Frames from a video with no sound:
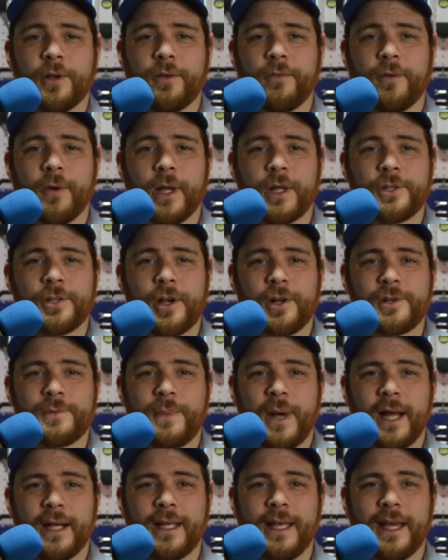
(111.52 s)
of Quick Charge
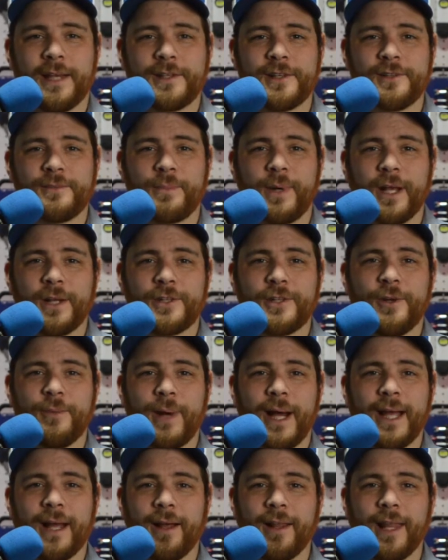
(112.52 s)
Podcast is brought to you
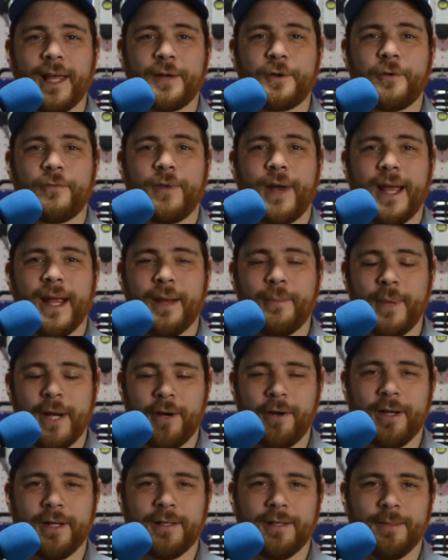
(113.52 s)
by Electrify
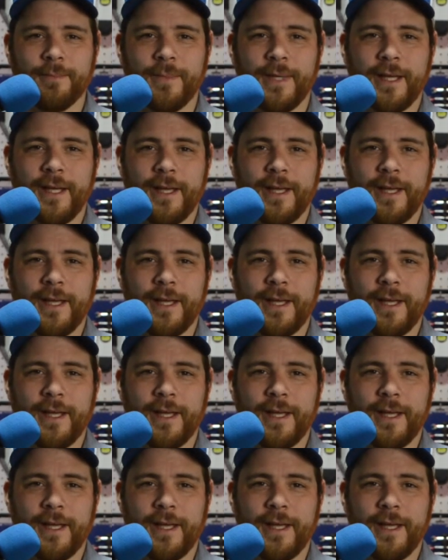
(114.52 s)
America,